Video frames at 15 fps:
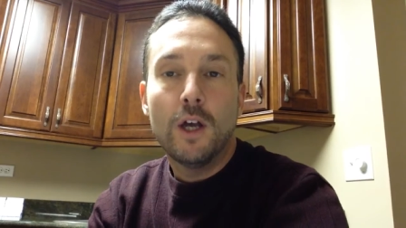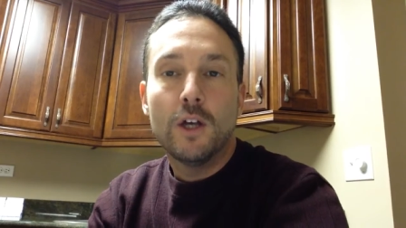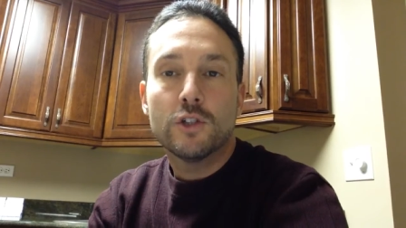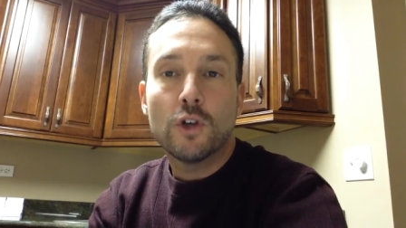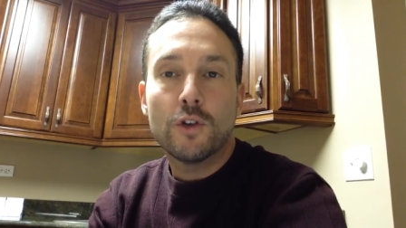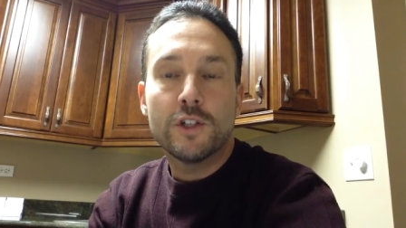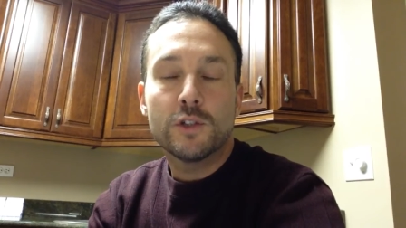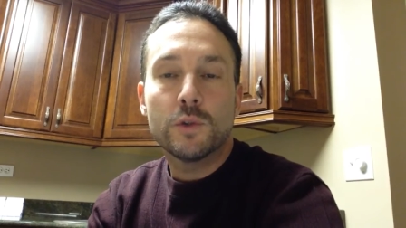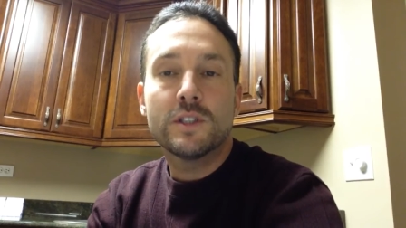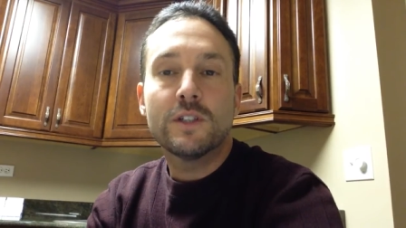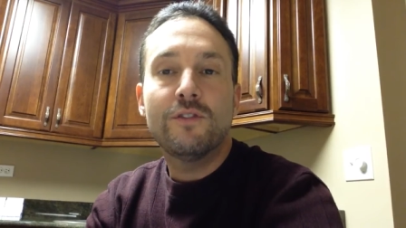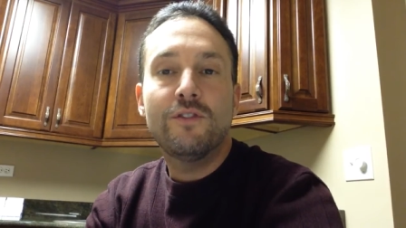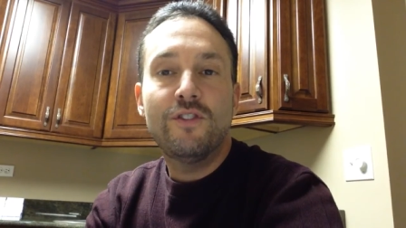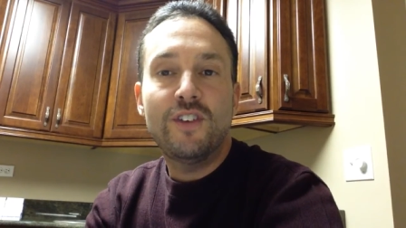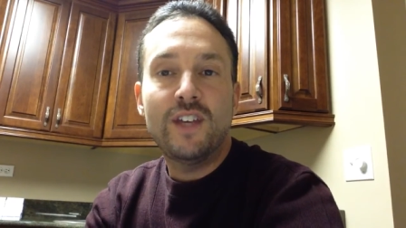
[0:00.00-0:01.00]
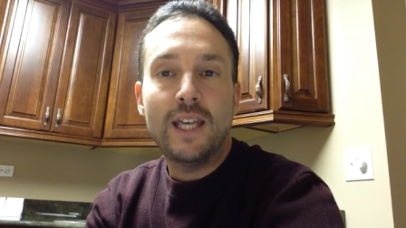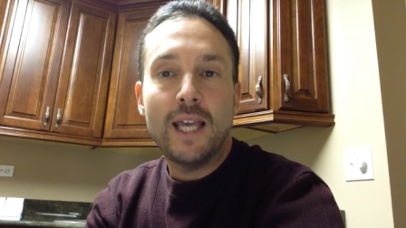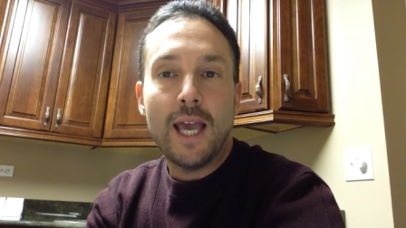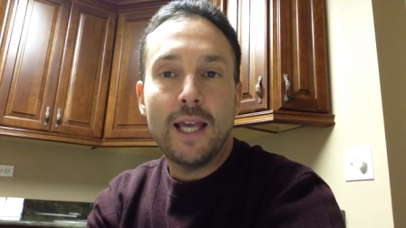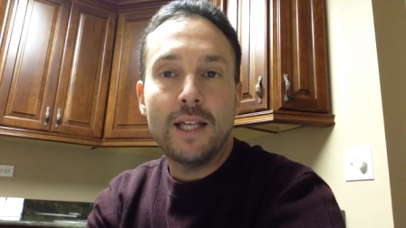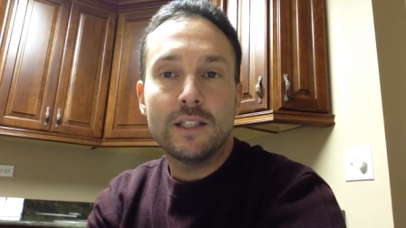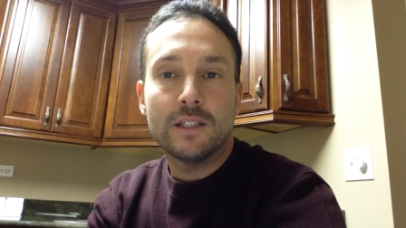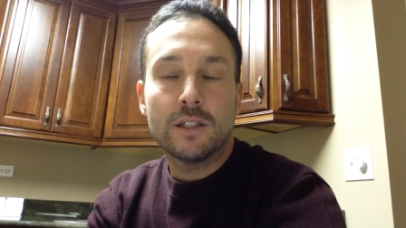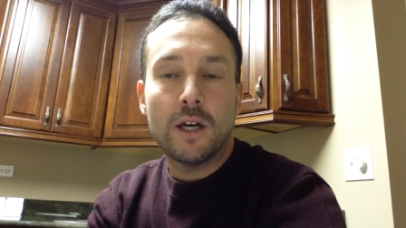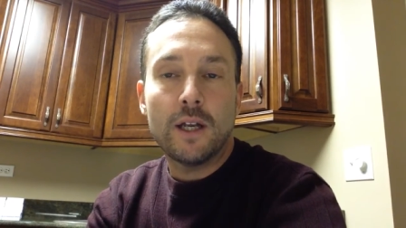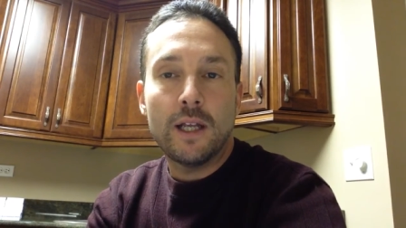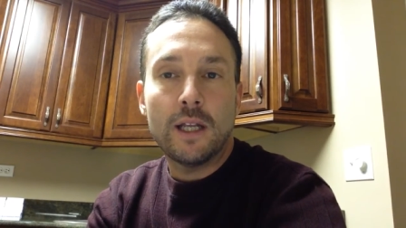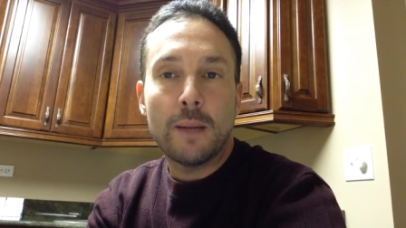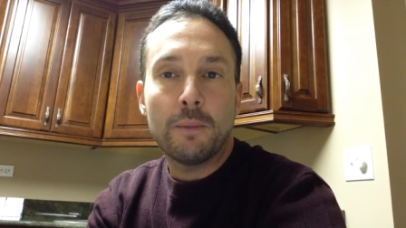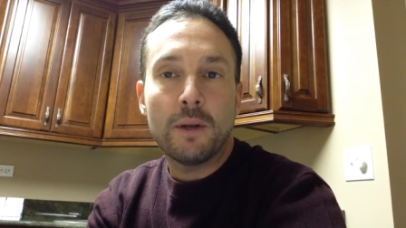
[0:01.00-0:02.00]
So this was a VA
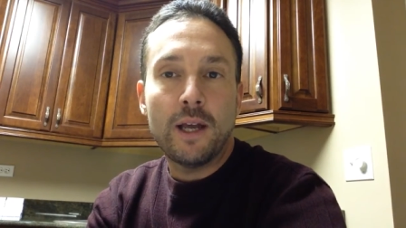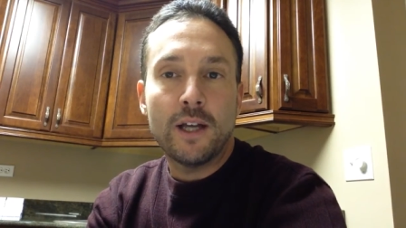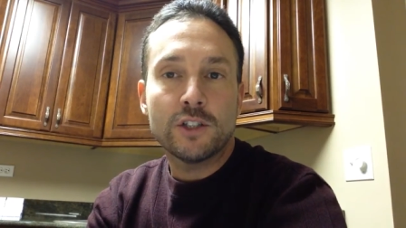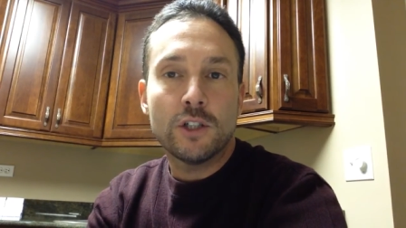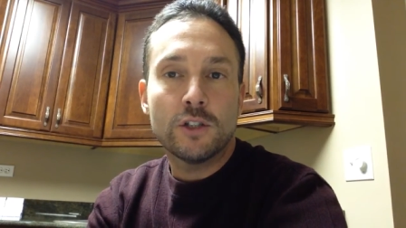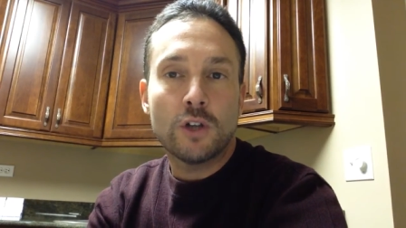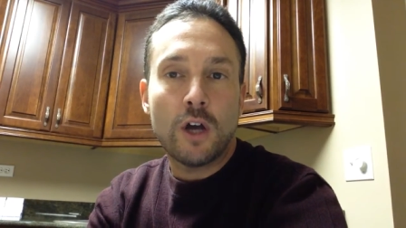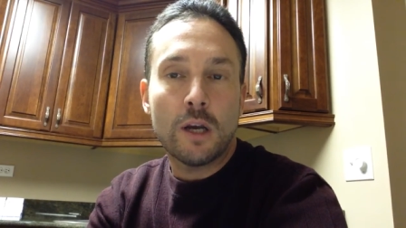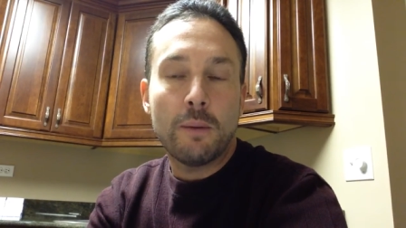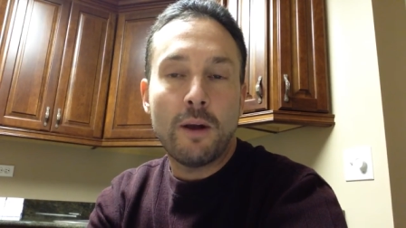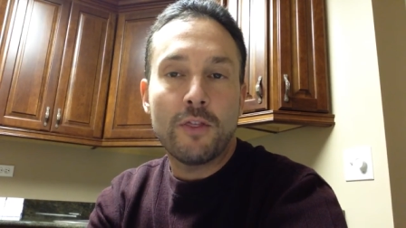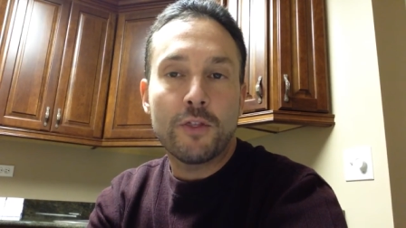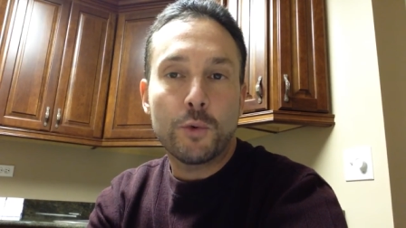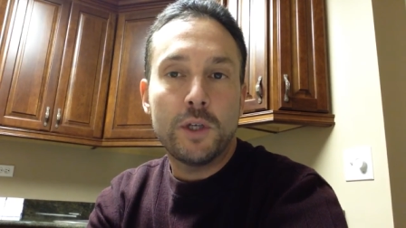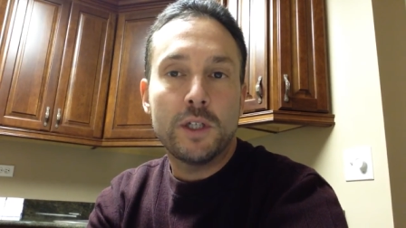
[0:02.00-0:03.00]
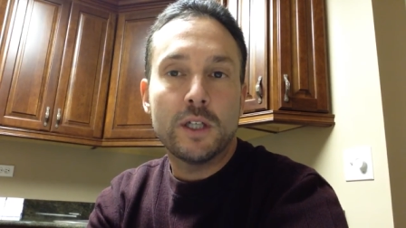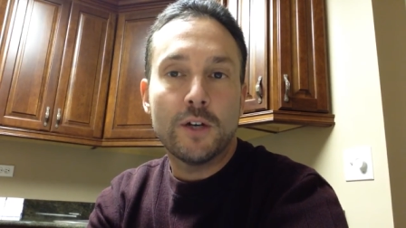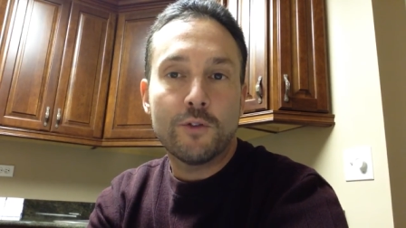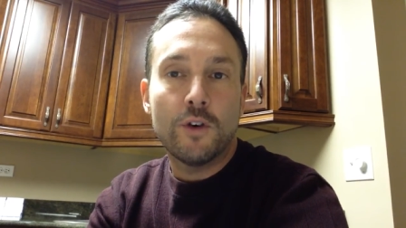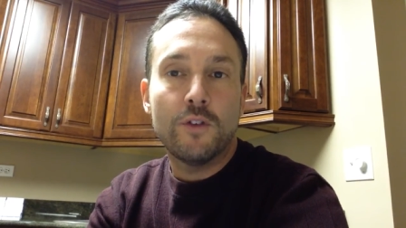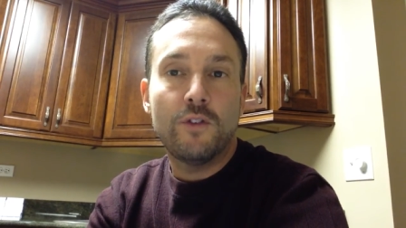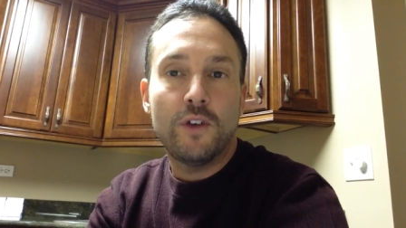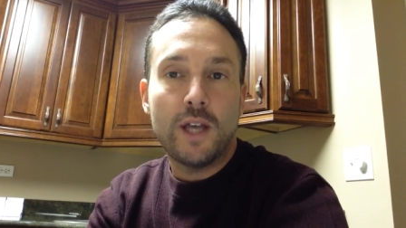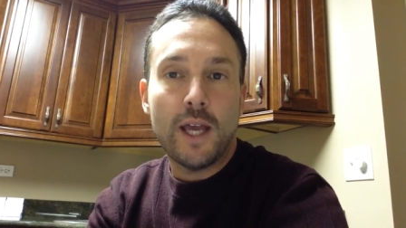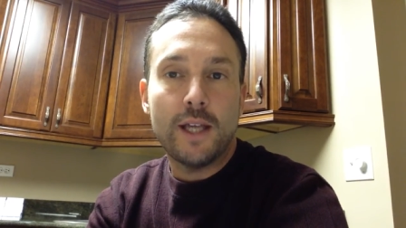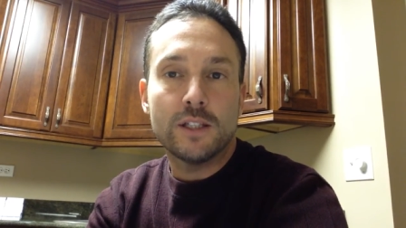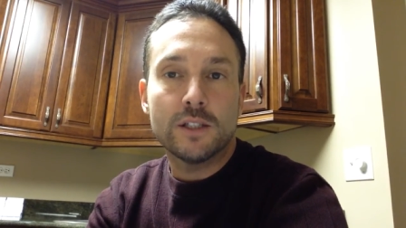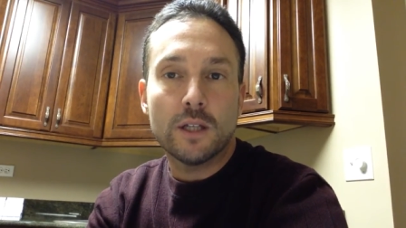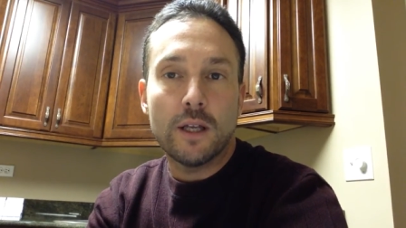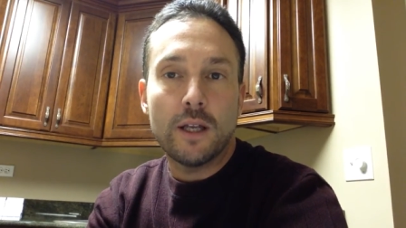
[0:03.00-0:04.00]
study, and I'm going to actually talk about three different VA
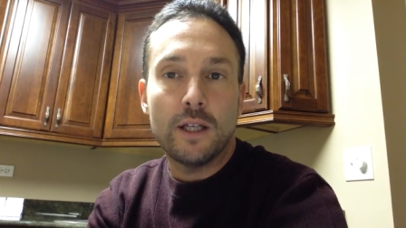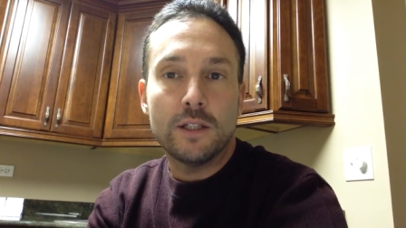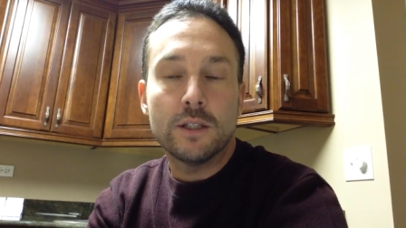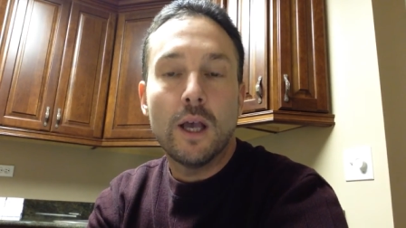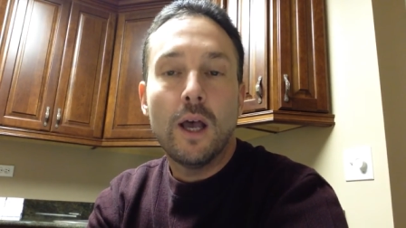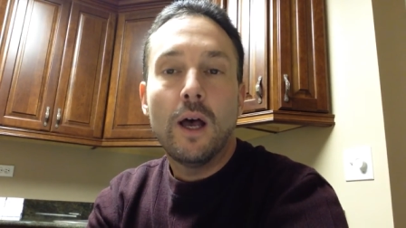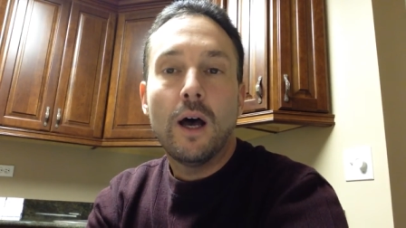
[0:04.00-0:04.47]
studies.